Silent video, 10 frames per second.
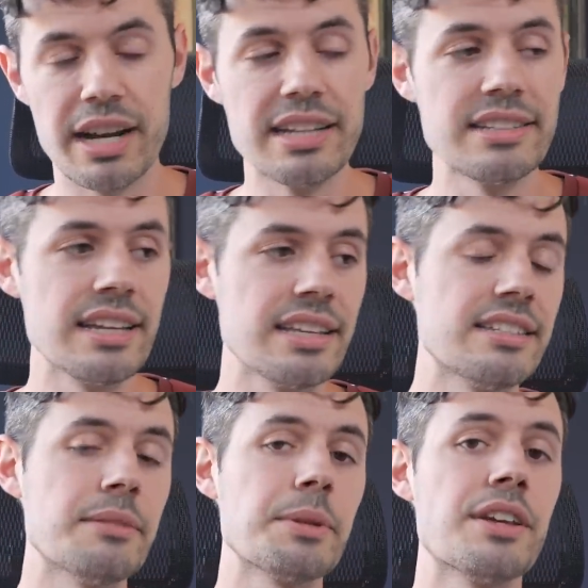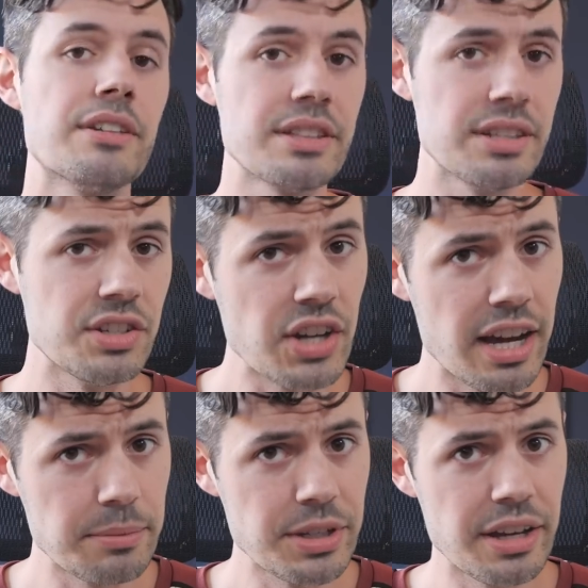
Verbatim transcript: I say get something that'll get the job